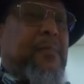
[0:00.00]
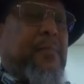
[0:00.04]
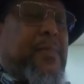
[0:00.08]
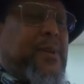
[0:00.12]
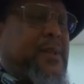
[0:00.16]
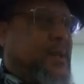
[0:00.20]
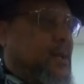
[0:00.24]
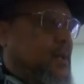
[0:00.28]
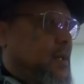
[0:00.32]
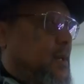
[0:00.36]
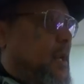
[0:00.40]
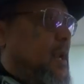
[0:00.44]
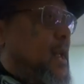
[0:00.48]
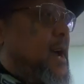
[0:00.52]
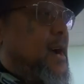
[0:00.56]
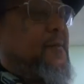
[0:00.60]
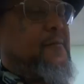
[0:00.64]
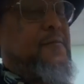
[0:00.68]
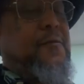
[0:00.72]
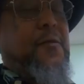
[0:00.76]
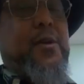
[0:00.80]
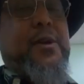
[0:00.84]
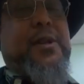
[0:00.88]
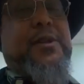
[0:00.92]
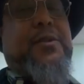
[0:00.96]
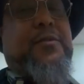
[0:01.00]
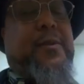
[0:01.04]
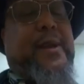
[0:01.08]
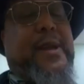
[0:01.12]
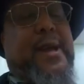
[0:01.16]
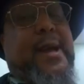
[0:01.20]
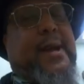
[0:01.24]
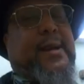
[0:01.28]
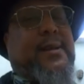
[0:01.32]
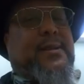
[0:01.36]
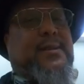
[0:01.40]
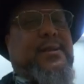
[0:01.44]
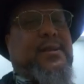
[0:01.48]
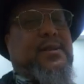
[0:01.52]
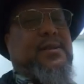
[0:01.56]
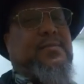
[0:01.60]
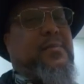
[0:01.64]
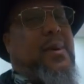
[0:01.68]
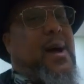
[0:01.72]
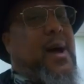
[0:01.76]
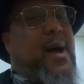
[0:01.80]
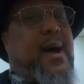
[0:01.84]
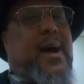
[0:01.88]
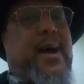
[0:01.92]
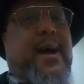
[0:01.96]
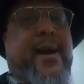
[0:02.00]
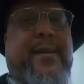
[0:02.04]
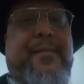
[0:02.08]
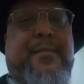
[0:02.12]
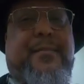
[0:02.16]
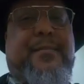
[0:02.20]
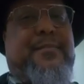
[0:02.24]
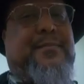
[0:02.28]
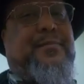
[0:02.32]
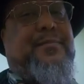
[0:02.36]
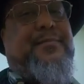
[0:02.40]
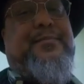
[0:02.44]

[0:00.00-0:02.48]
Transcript: But the Glock 43X is my,